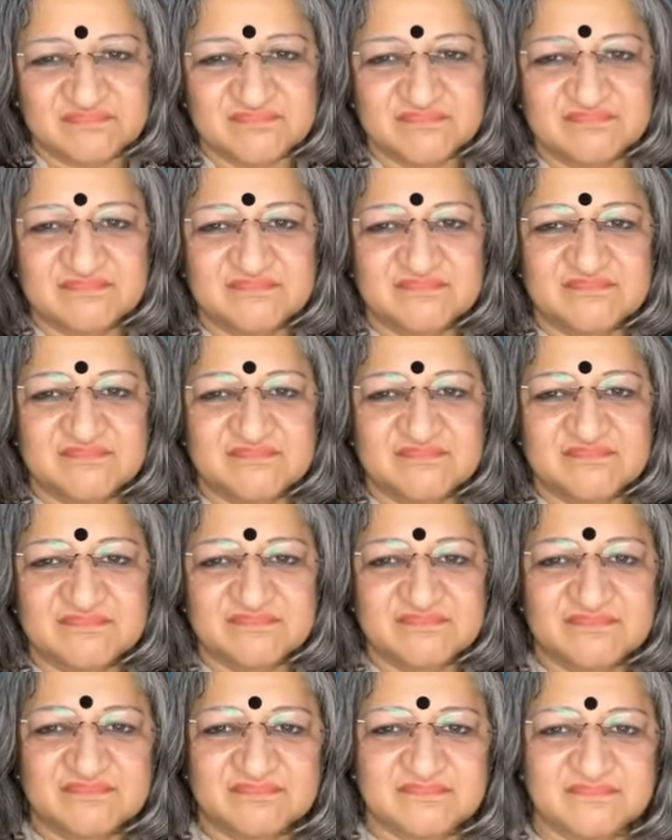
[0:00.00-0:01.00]

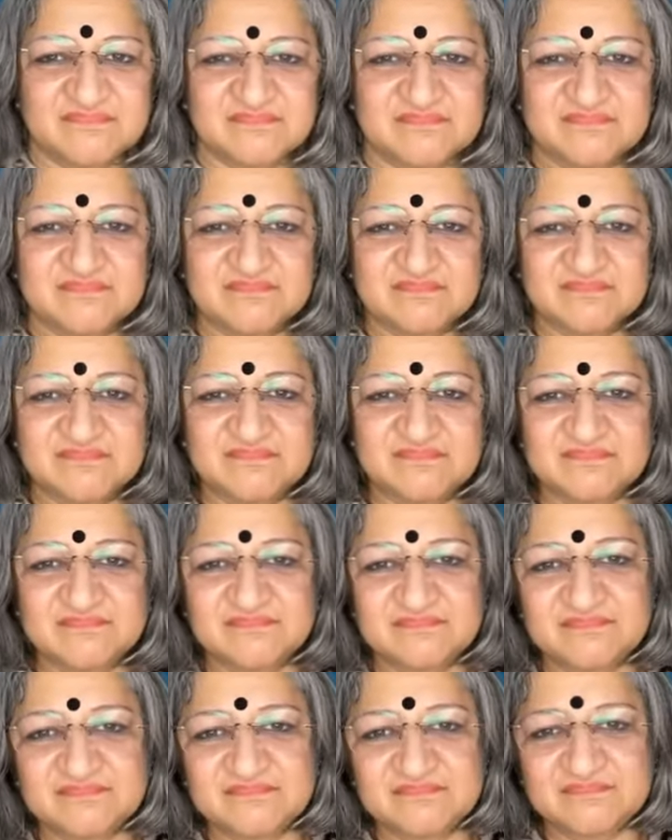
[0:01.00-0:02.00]

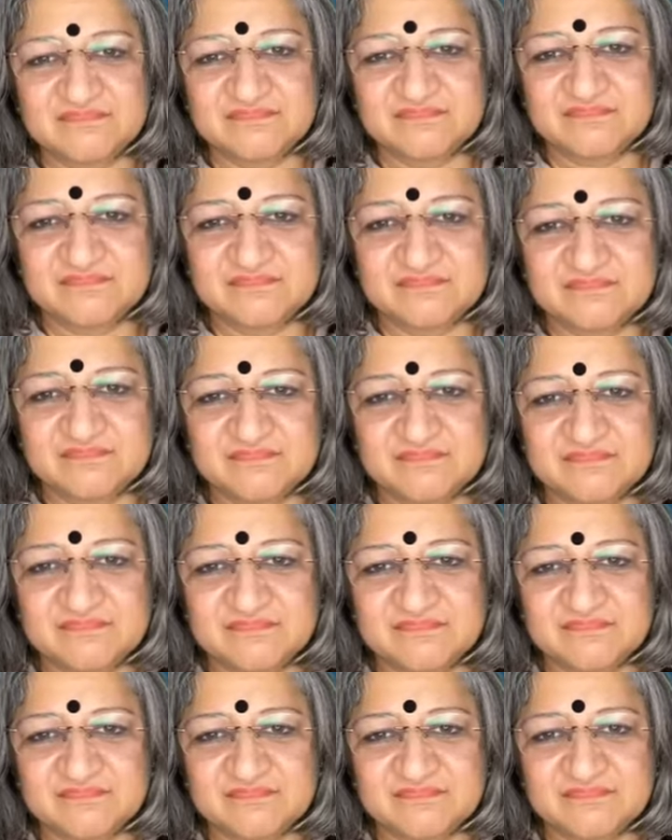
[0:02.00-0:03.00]

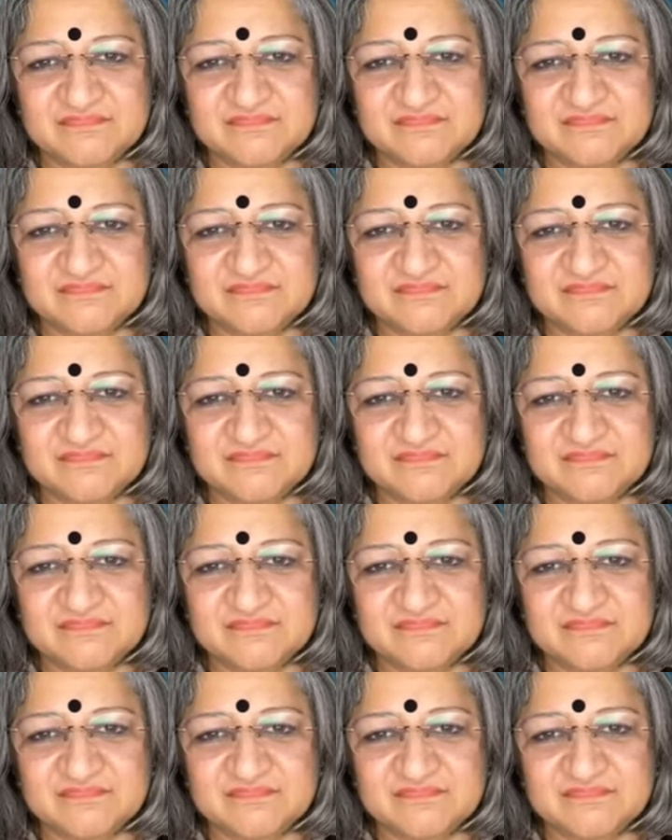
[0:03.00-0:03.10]
(silent)